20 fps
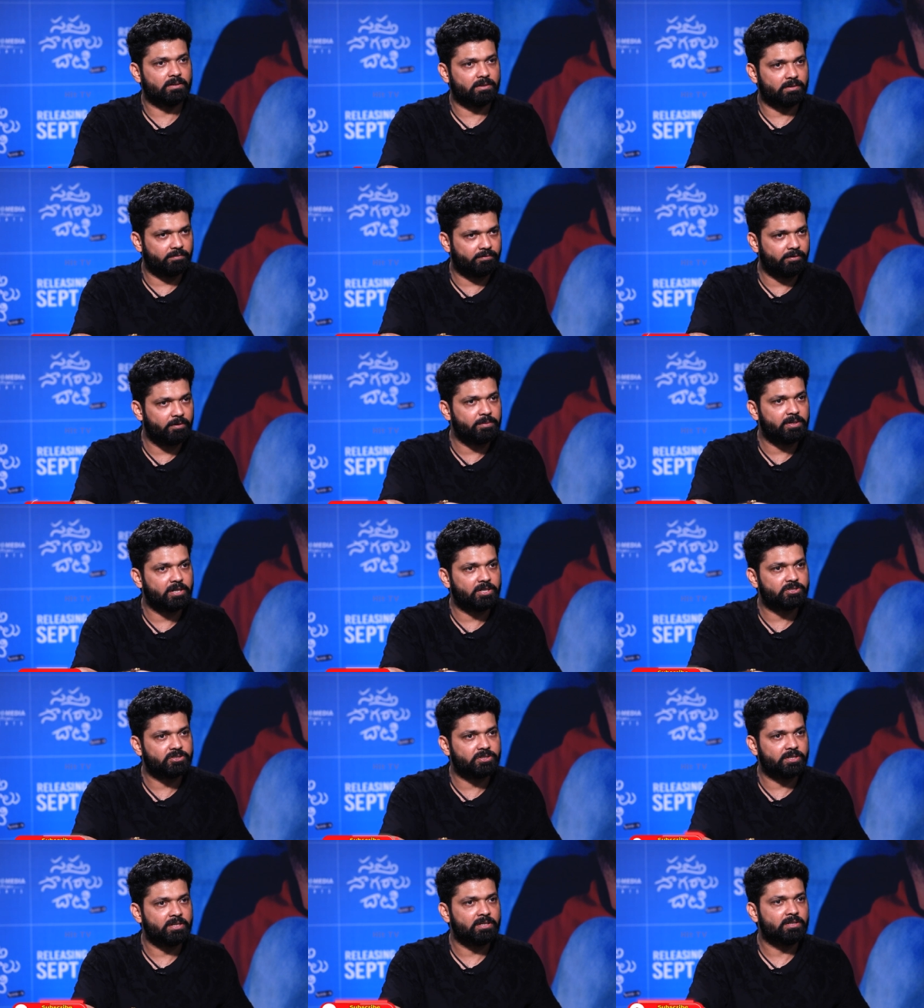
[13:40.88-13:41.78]
film
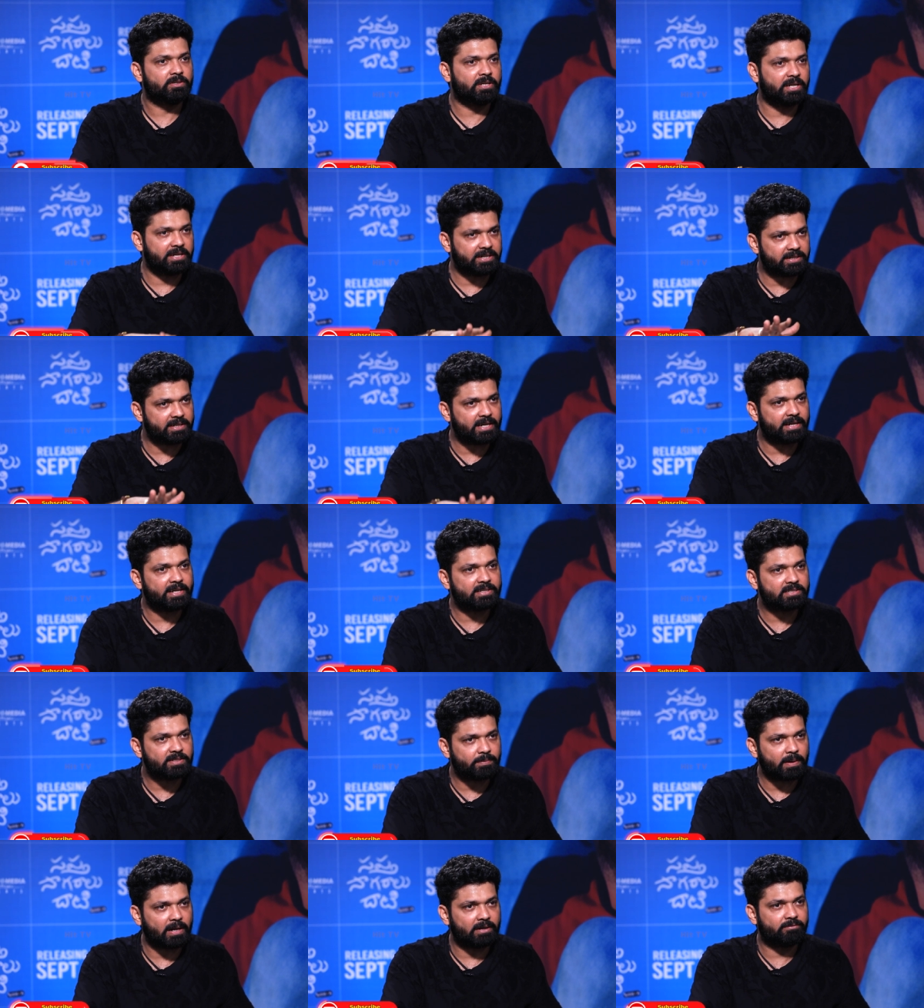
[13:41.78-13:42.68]
industry, created that as
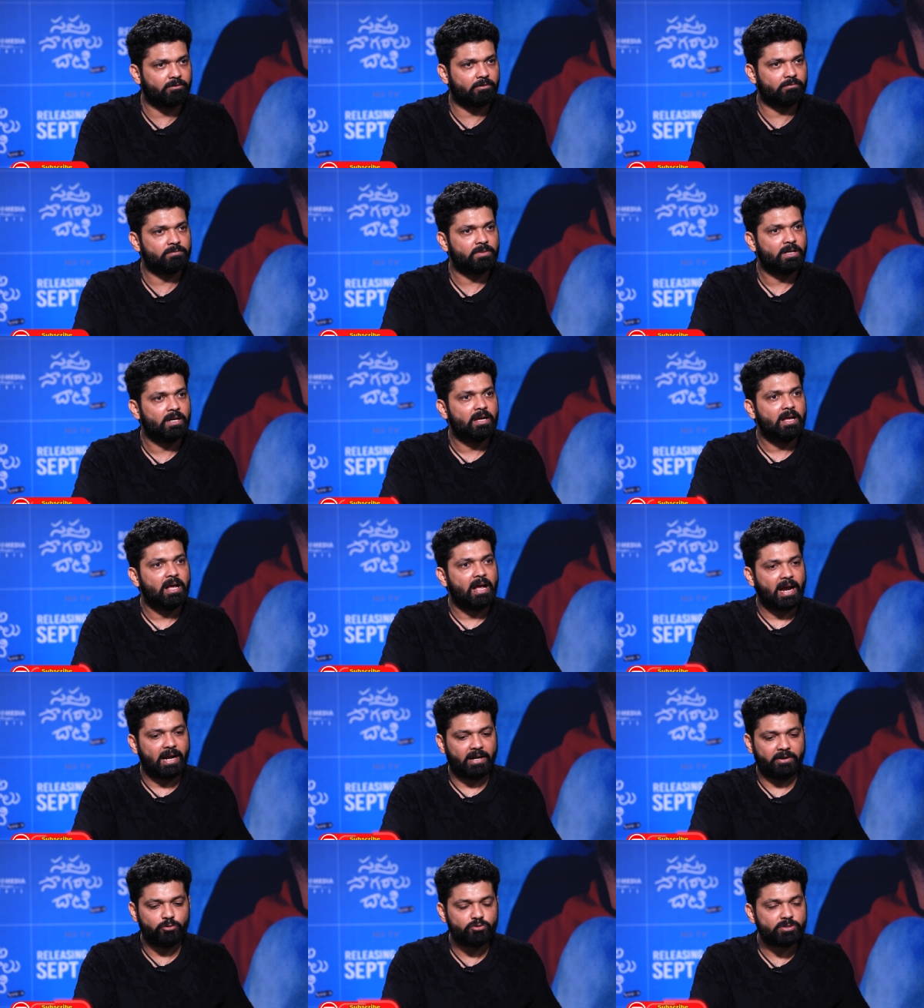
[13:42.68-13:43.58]
a platform,
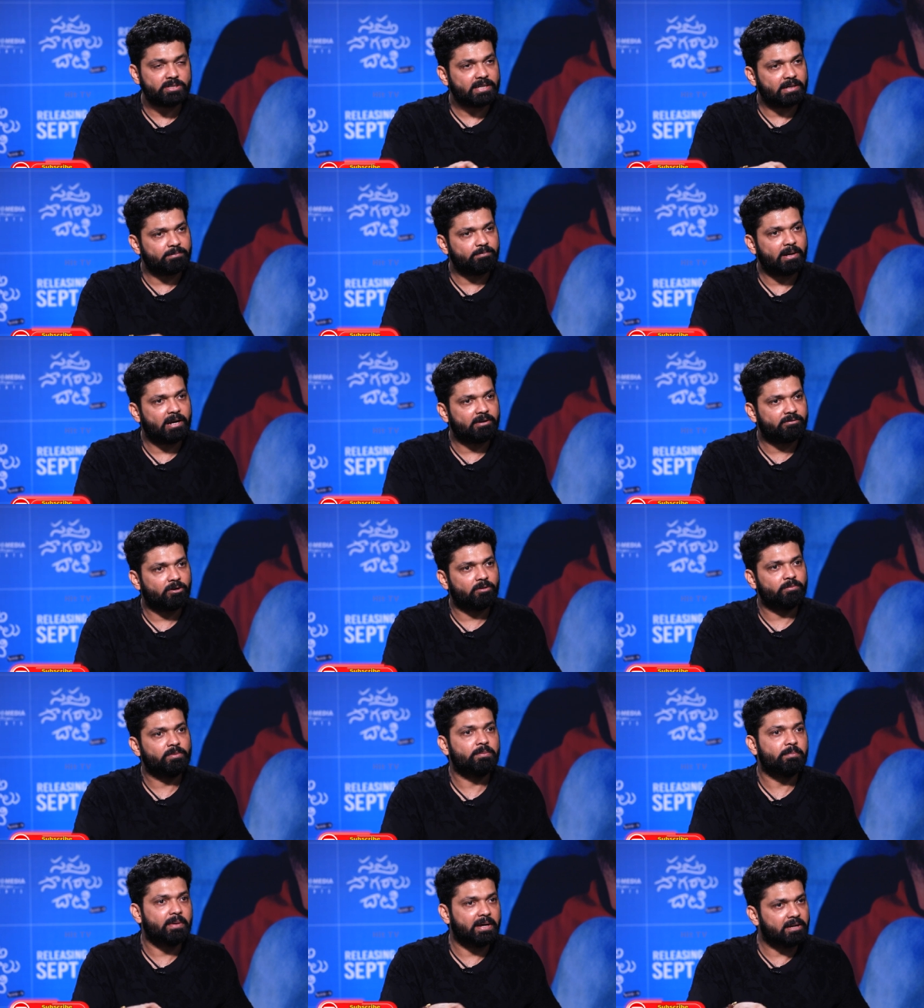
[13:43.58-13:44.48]
and using that platform
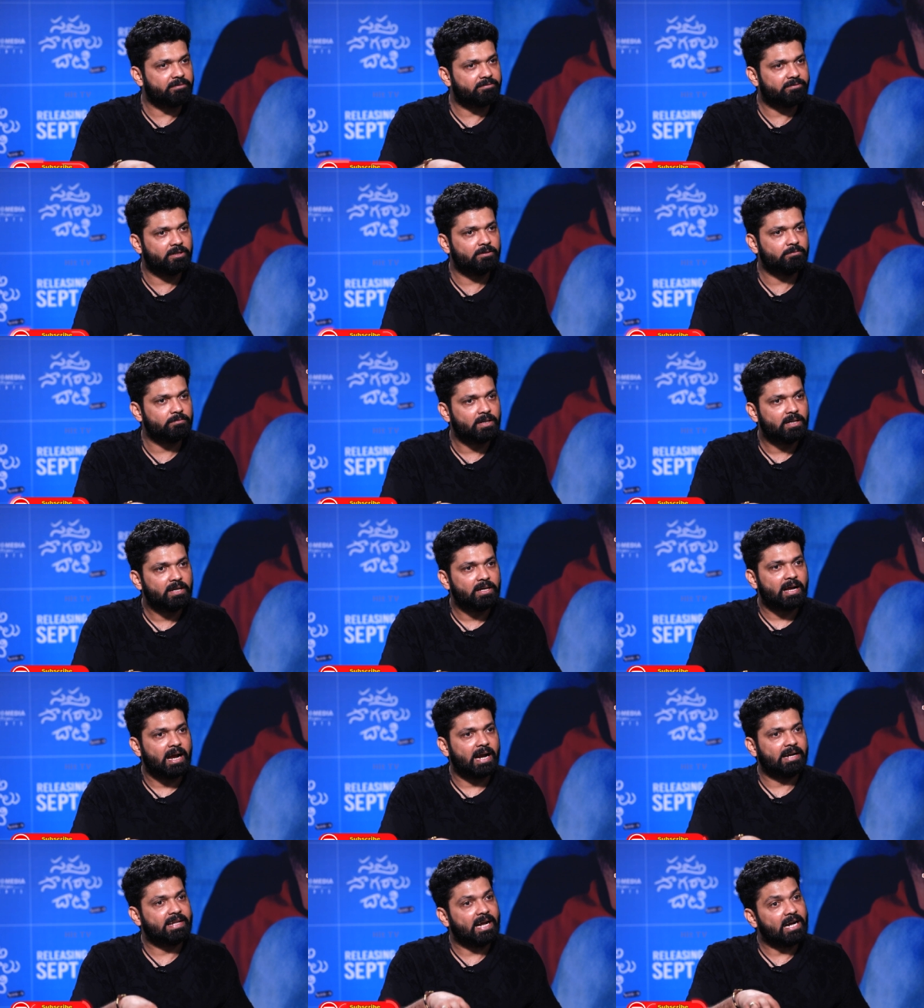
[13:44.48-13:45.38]
he made a film,
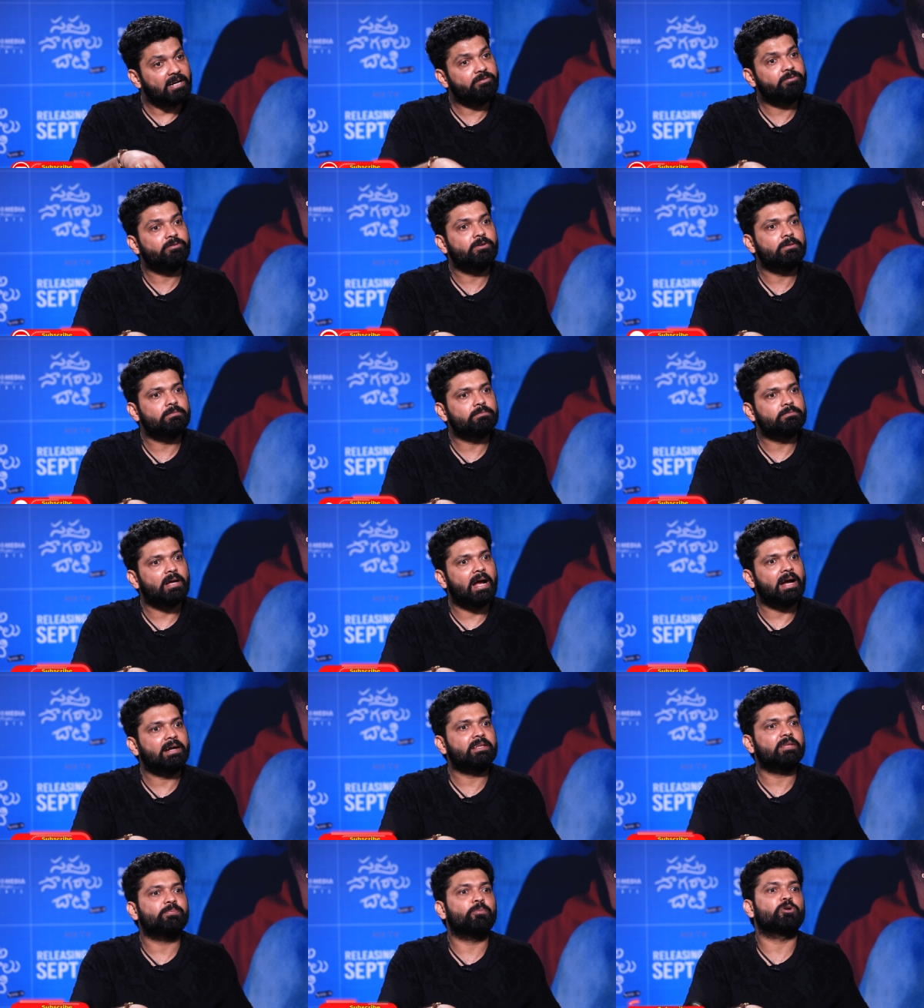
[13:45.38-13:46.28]
and that film
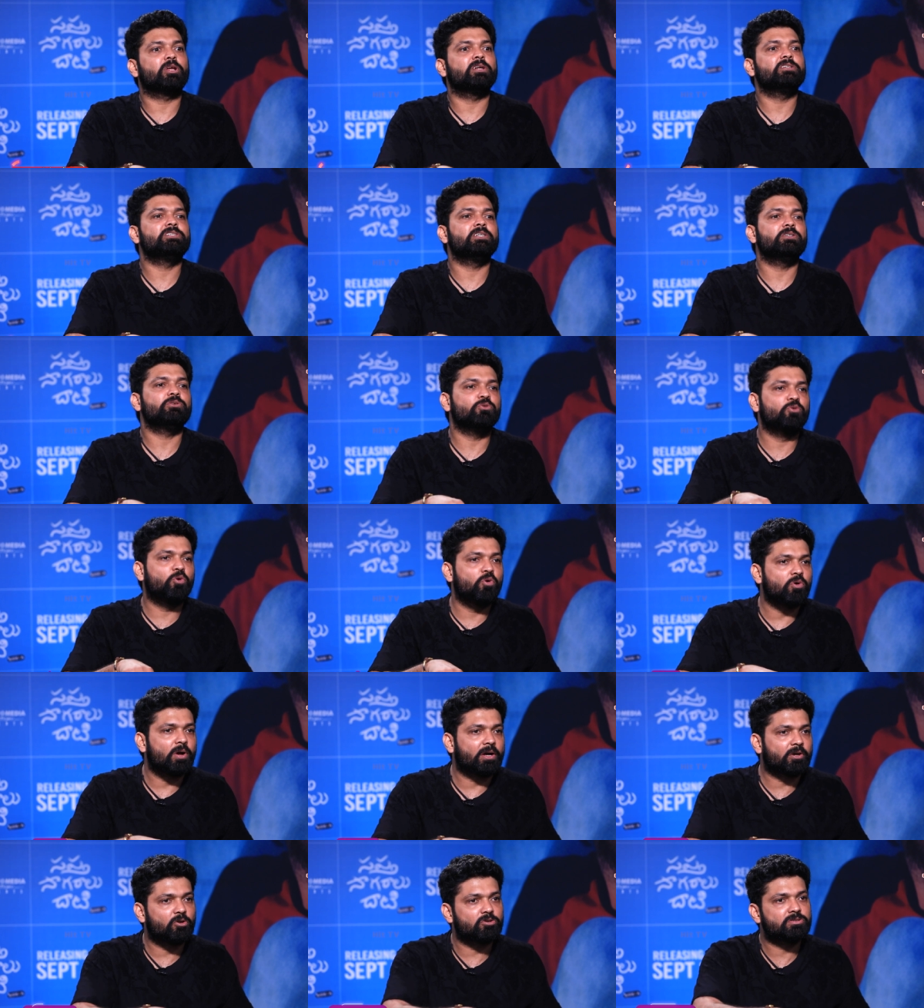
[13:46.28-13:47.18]
had the potential to go
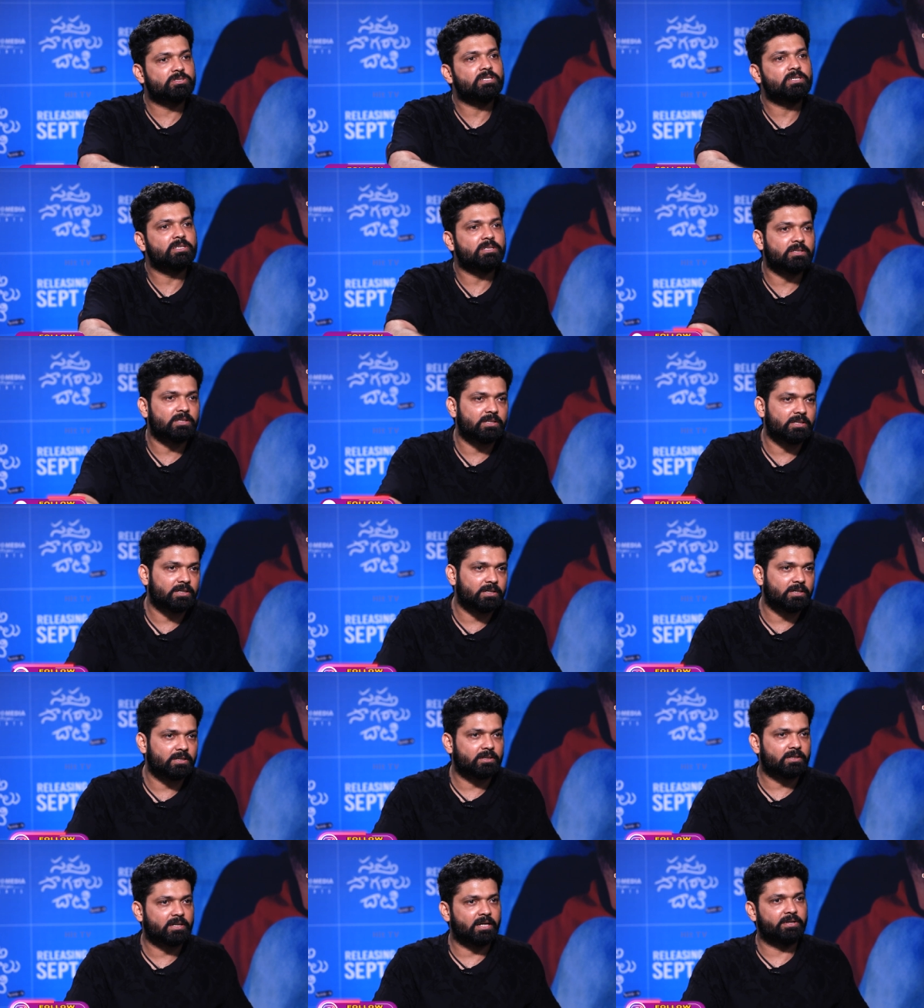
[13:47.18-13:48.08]
across the uh,
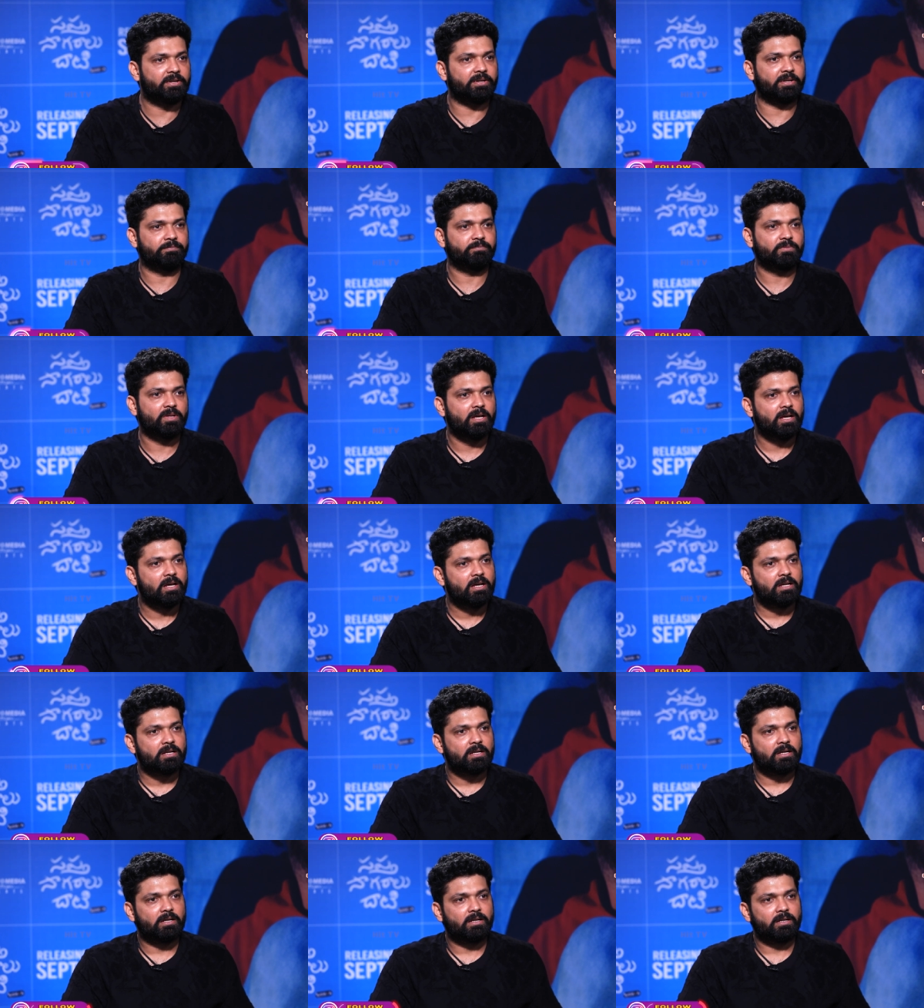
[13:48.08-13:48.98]
country.
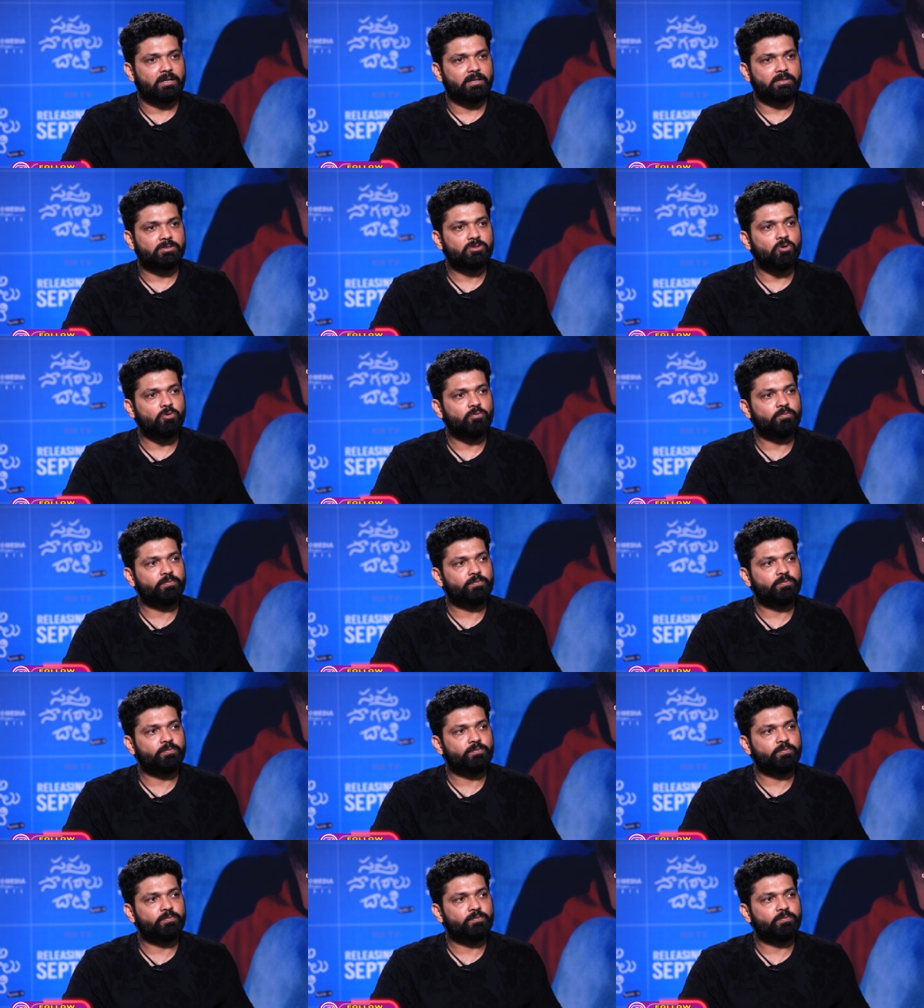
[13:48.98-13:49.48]
Uh, so.